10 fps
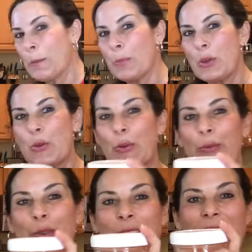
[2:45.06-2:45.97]

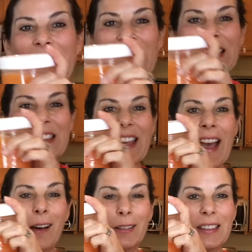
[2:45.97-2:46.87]
beautiful, easy,
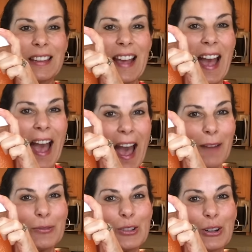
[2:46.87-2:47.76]
healthy
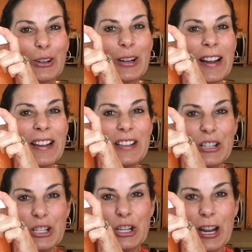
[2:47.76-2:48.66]
after
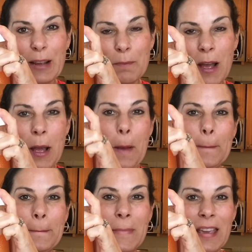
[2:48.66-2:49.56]
gym
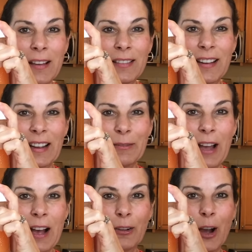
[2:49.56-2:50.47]
meal that I've
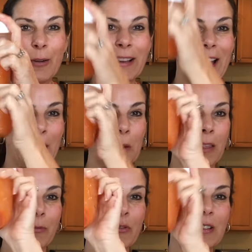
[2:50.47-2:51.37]
got going on. I'm gonna
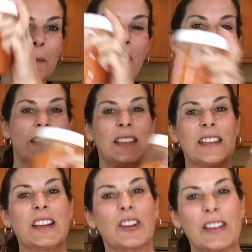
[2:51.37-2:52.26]
throw some ice in
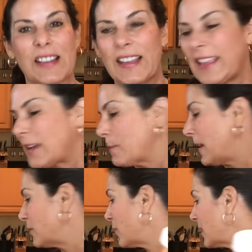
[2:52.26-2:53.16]
here because I like
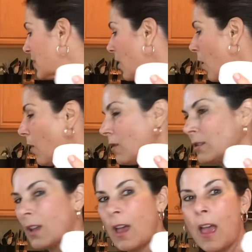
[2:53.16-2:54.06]
my drinks cold.